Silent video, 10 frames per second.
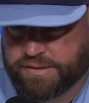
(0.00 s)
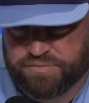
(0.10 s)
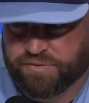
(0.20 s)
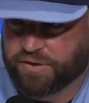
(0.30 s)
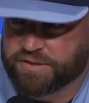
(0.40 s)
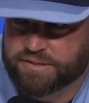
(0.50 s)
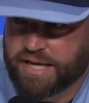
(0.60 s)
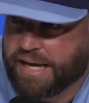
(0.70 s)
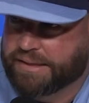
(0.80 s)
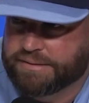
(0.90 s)
far as
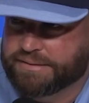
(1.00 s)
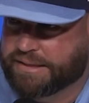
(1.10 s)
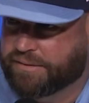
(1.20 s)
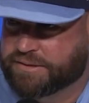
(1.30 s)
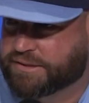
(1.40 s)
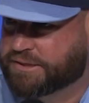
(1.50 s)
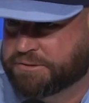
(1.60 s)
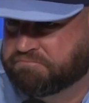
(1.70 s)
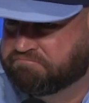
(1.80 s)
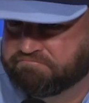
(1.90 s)
that, you know,
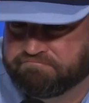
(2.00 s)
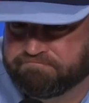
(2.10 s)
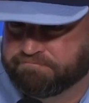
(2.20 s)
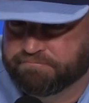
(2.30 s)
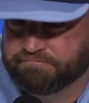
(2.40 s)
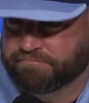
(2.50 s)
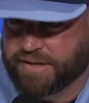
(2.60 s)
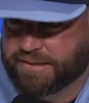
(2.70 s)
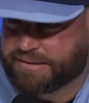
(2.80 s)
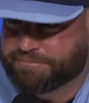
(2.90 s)
it's
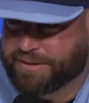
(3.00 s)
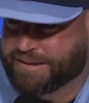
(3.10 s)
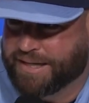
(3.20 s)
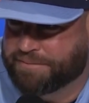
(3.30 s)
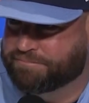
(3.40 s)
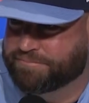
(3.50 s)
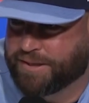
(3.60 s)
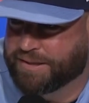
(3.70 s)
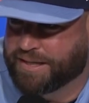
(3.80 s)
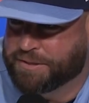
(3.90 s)
I'll
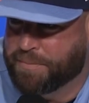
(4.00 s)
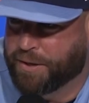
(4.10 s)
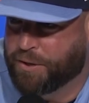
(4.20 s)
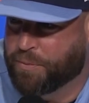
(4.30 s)
let Domingo